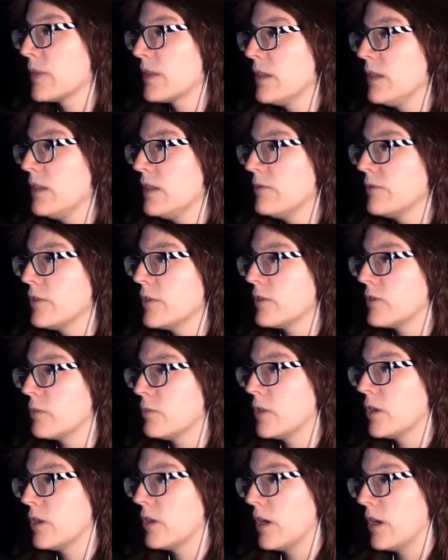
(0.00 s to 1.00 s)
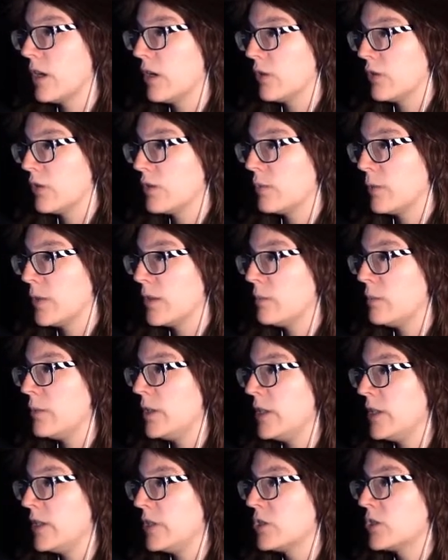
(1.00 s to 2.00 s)
He lived in a small house by the
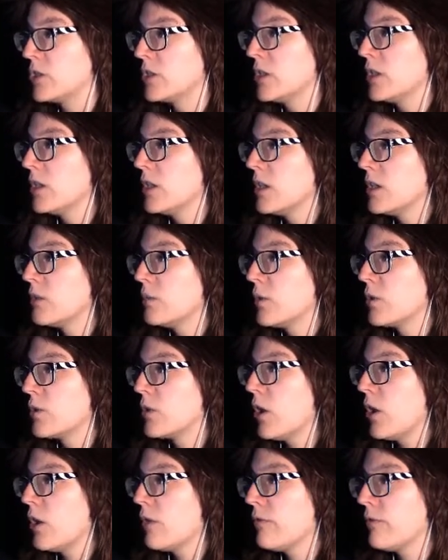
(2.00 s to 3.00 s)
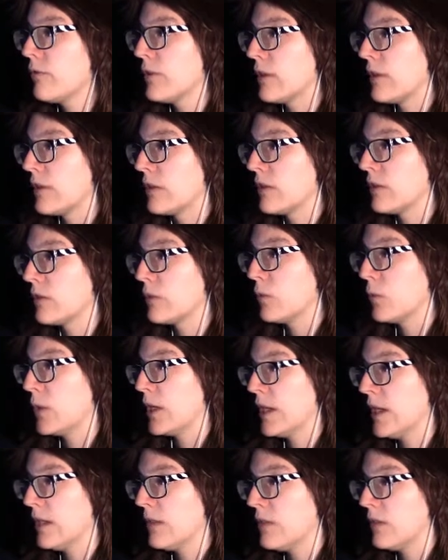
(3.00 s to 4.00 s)
beach, where dolphins and
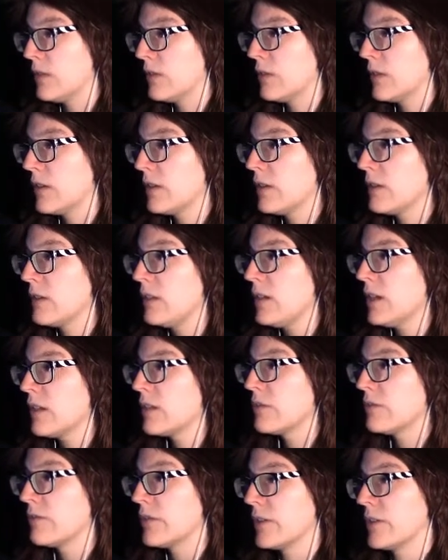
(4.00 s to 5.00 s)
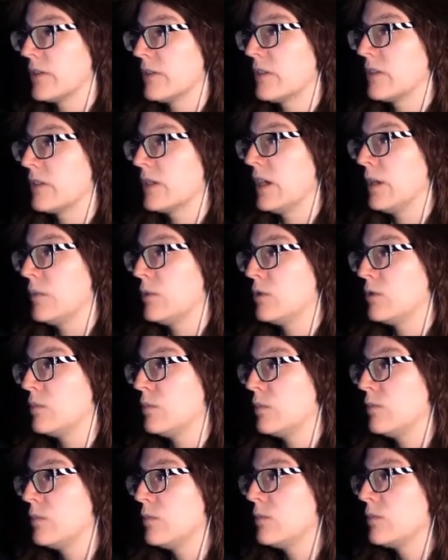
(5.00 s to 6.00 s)
whales and sea elephants came to
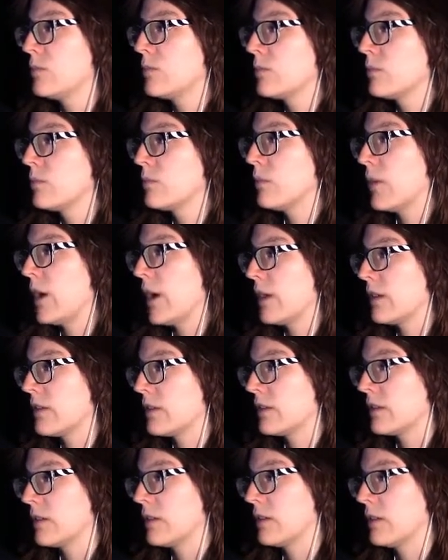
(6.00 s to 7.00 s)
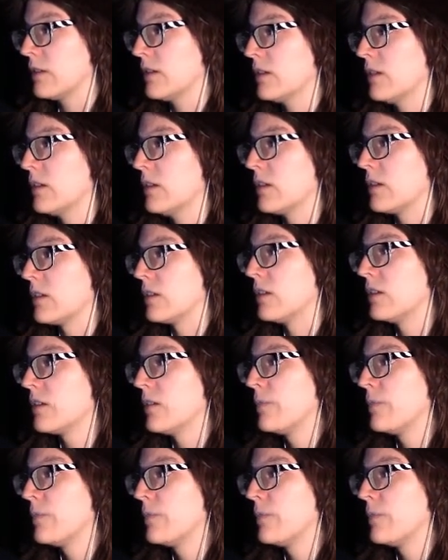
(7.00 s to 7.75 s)
bask in the sun.